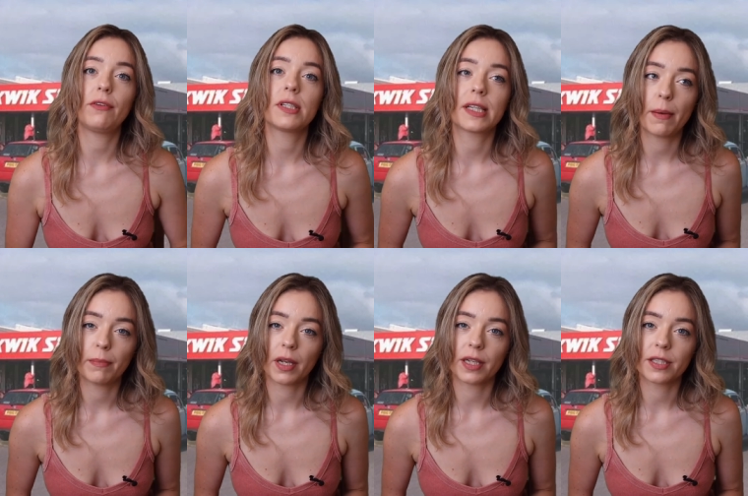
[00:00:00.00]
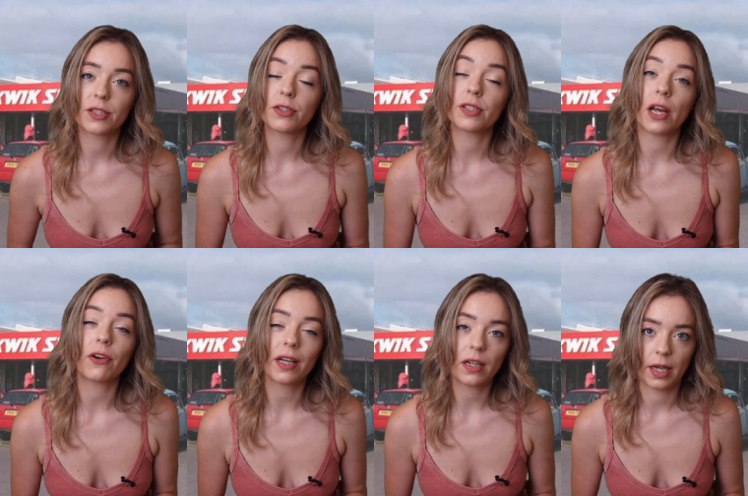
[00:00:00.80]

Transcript: resemblance to serial